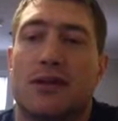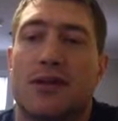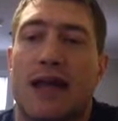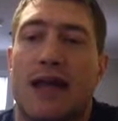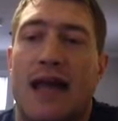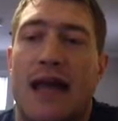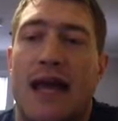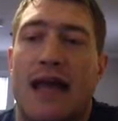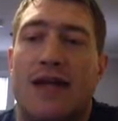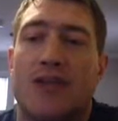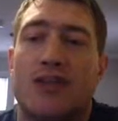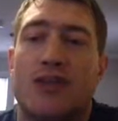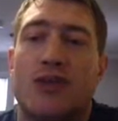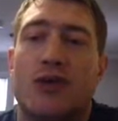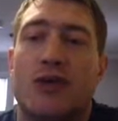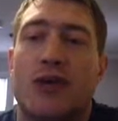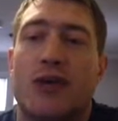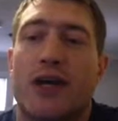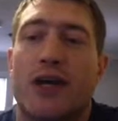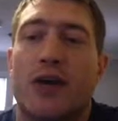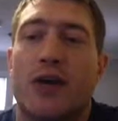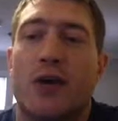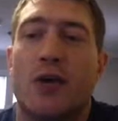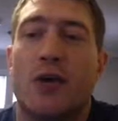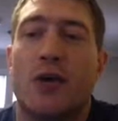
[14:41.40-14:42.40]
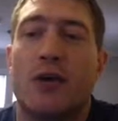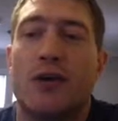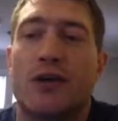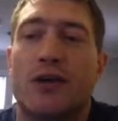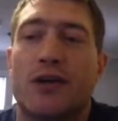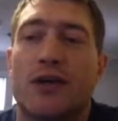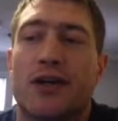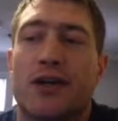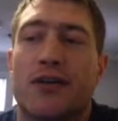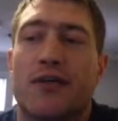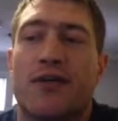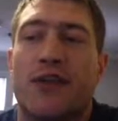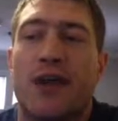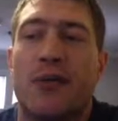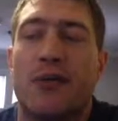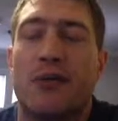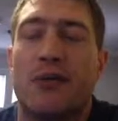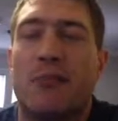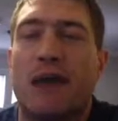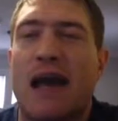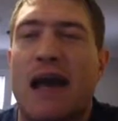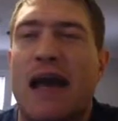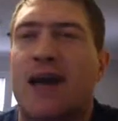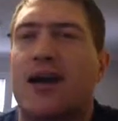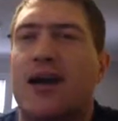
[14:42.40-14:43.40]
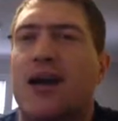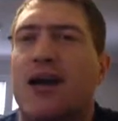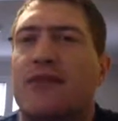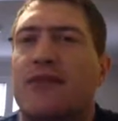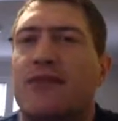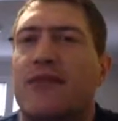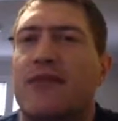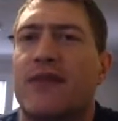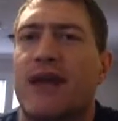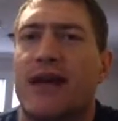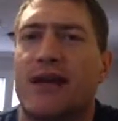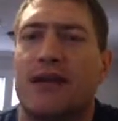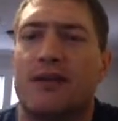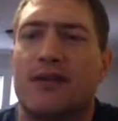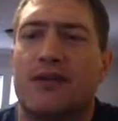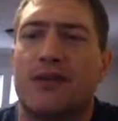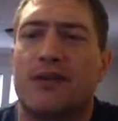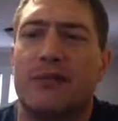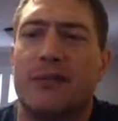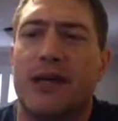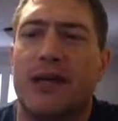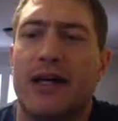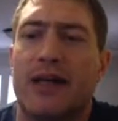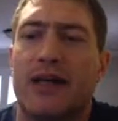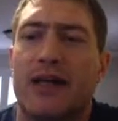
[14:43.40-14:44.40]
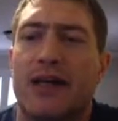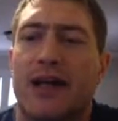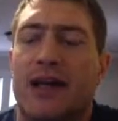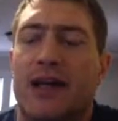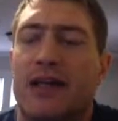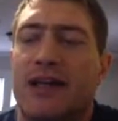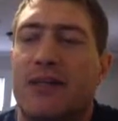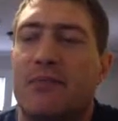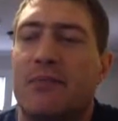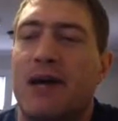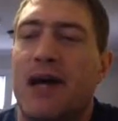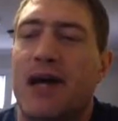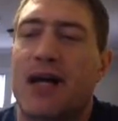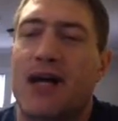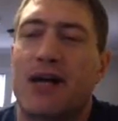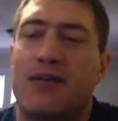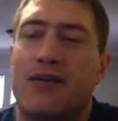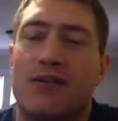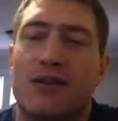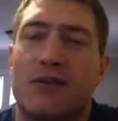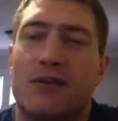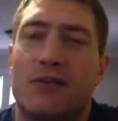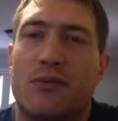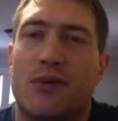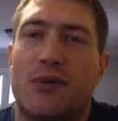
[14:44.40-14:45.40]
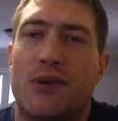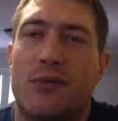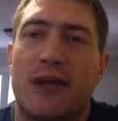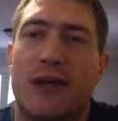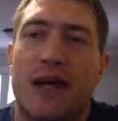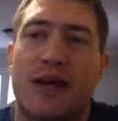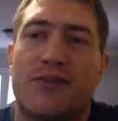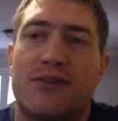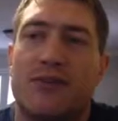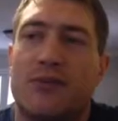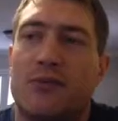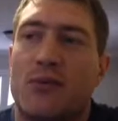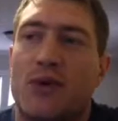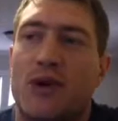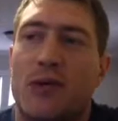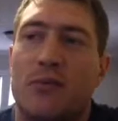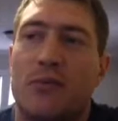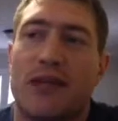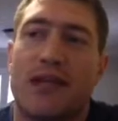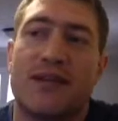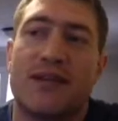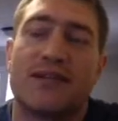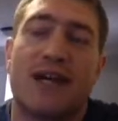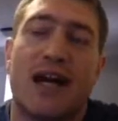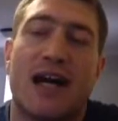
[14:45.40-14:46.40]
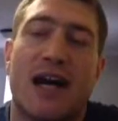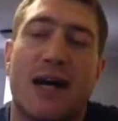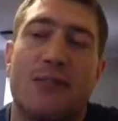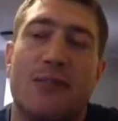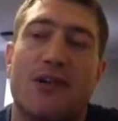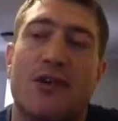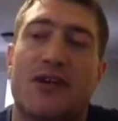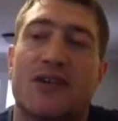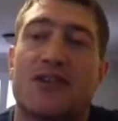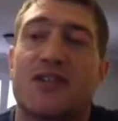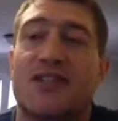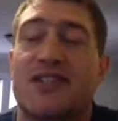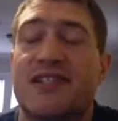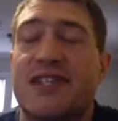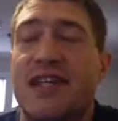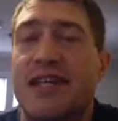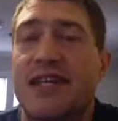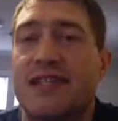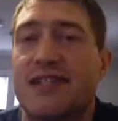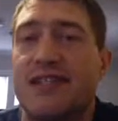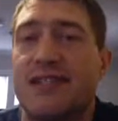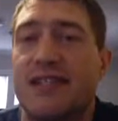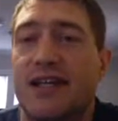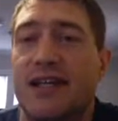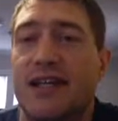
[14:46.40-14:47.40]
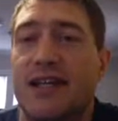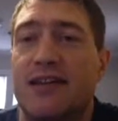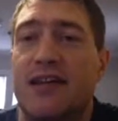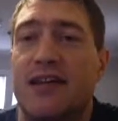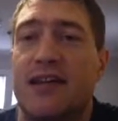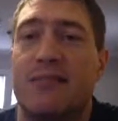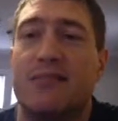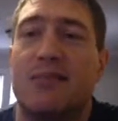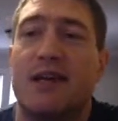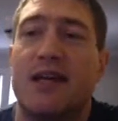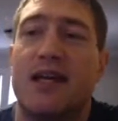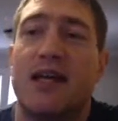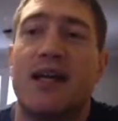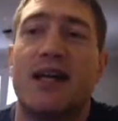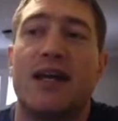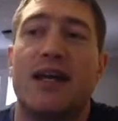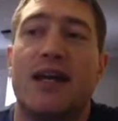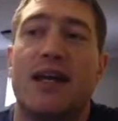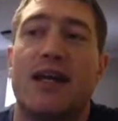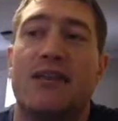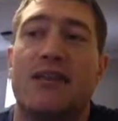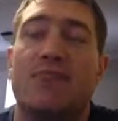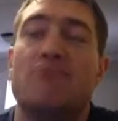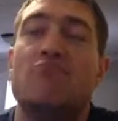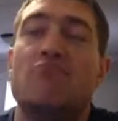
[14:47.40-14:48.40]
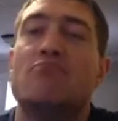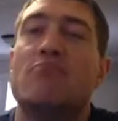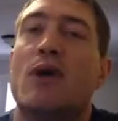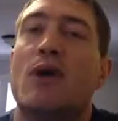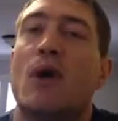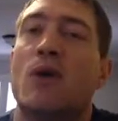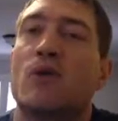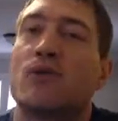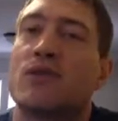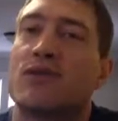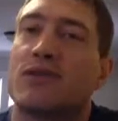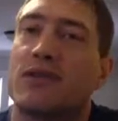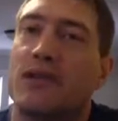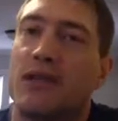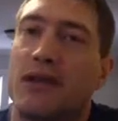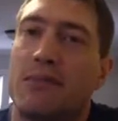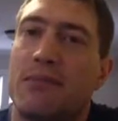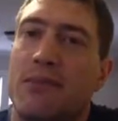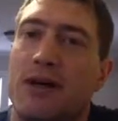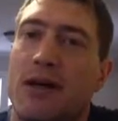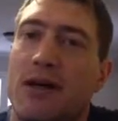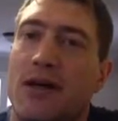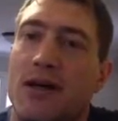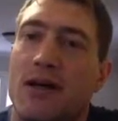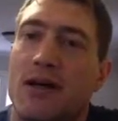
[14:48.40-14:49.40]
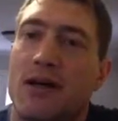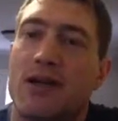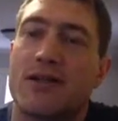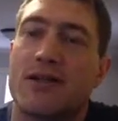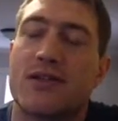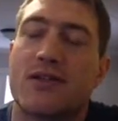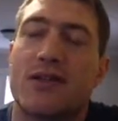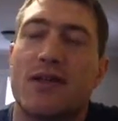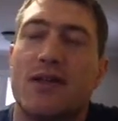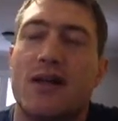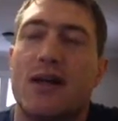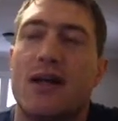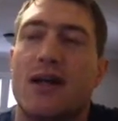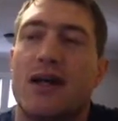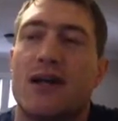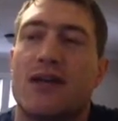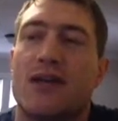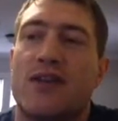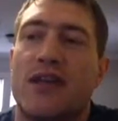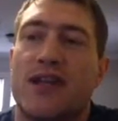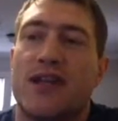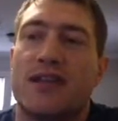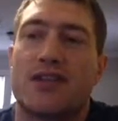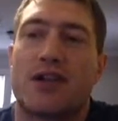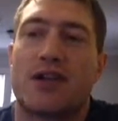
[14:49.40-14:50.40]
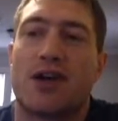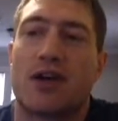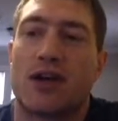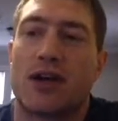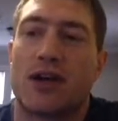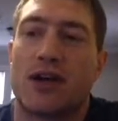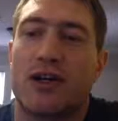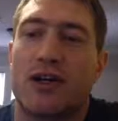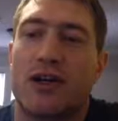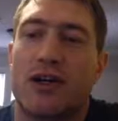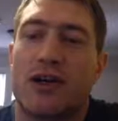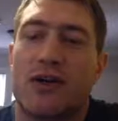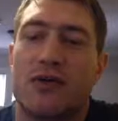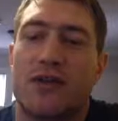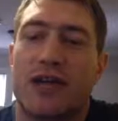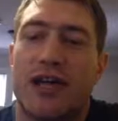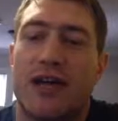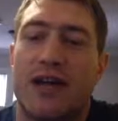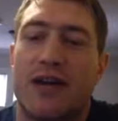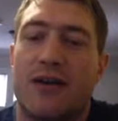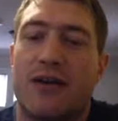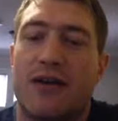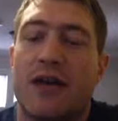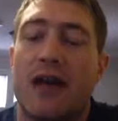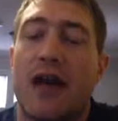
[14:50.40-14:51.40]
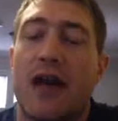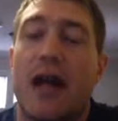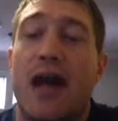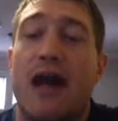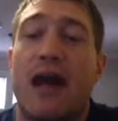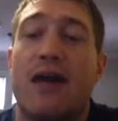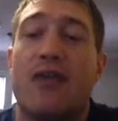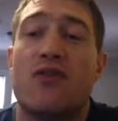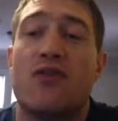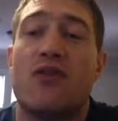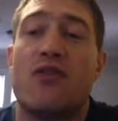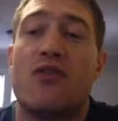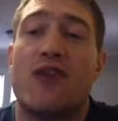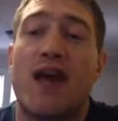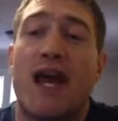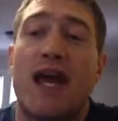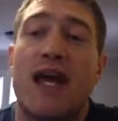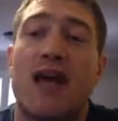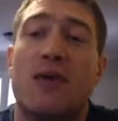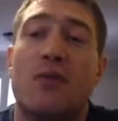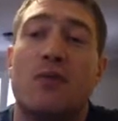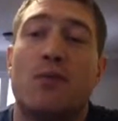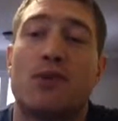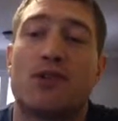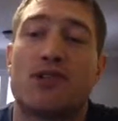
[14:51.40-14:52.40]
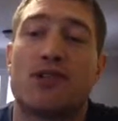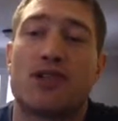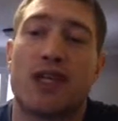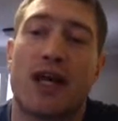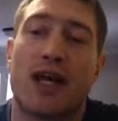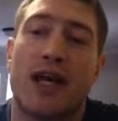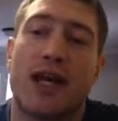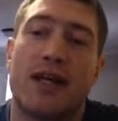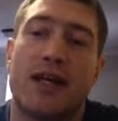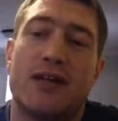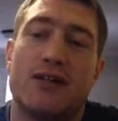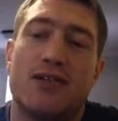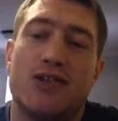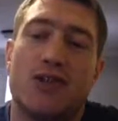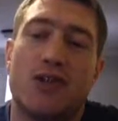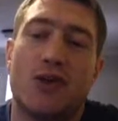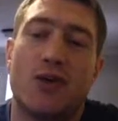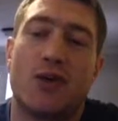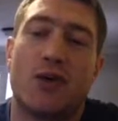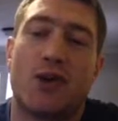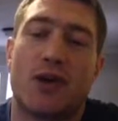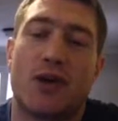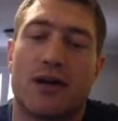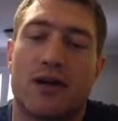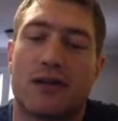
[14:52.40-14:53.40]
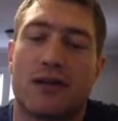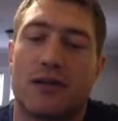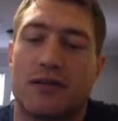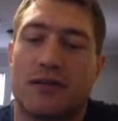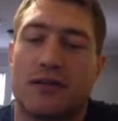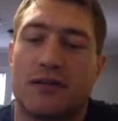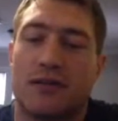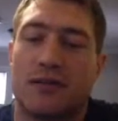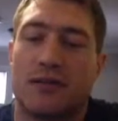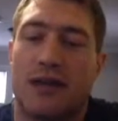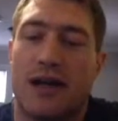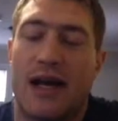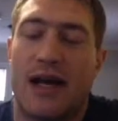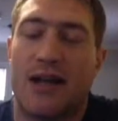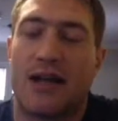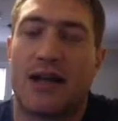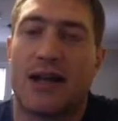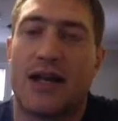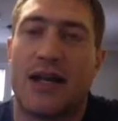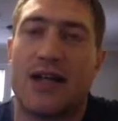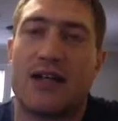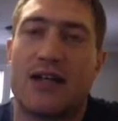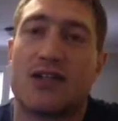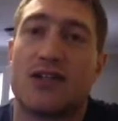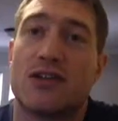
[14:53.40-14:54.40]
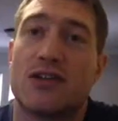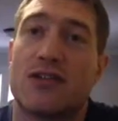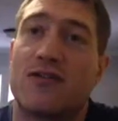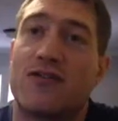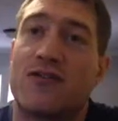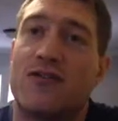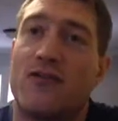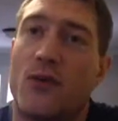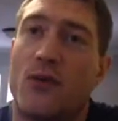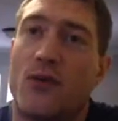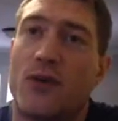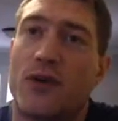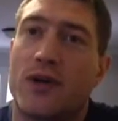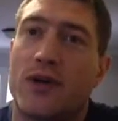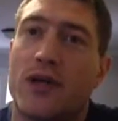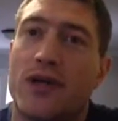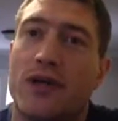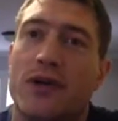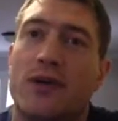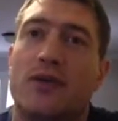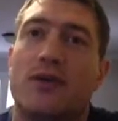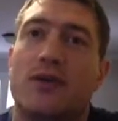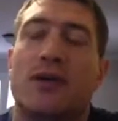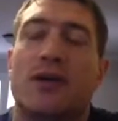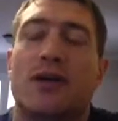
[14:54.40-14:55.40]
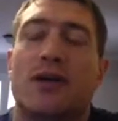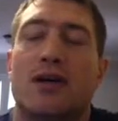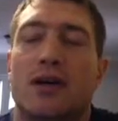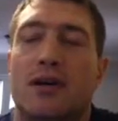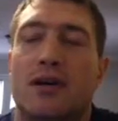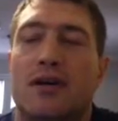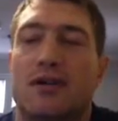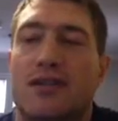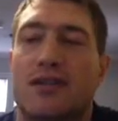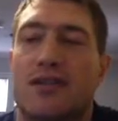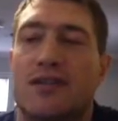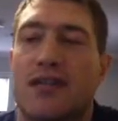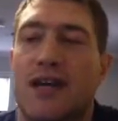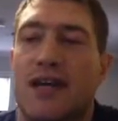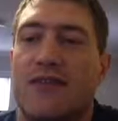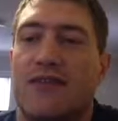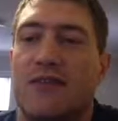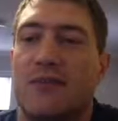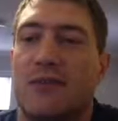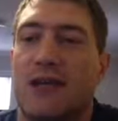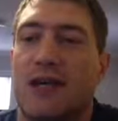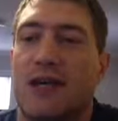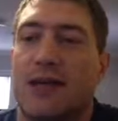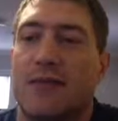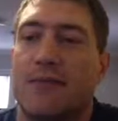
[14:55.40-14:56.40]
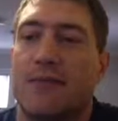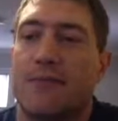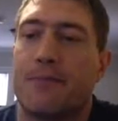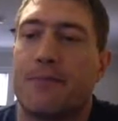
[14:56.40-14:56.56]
as you get older, they would back off of that a little bit and then back off a little more, back a little more. And by the time you're 60, they'd be in mostly bonds, things that aren't going to go down, and they will change your allocations for you to save you money